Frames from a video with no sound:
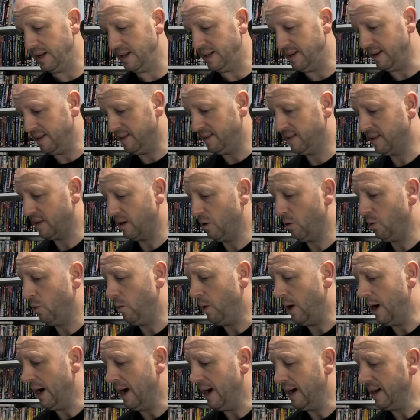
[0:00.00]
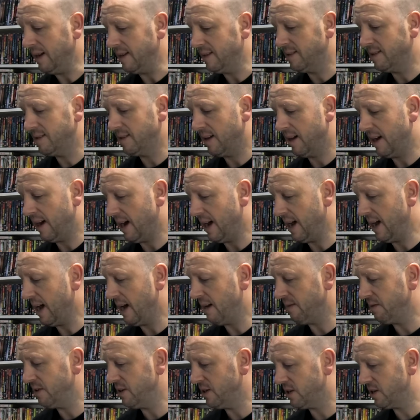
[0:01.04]
disc wise. I
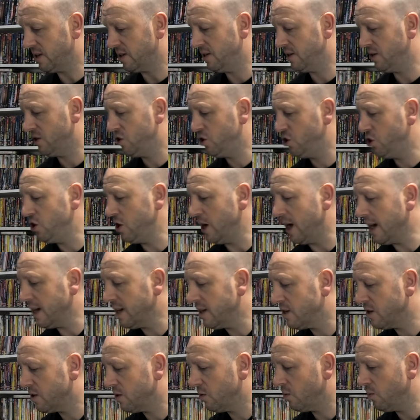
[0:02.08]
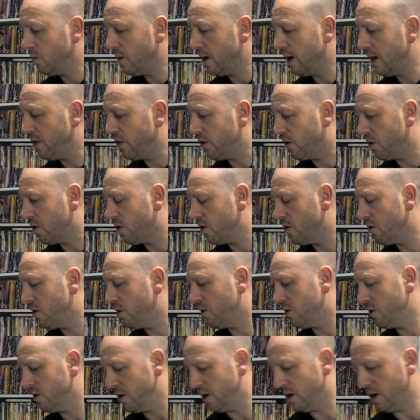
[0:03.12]
haven't checked whether
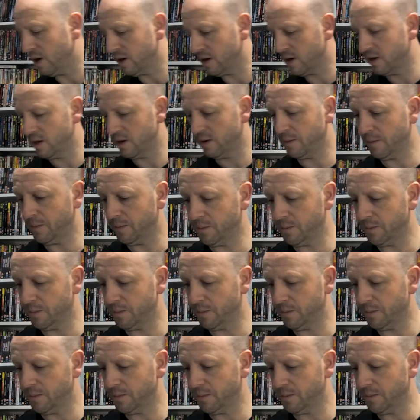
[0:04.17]
or not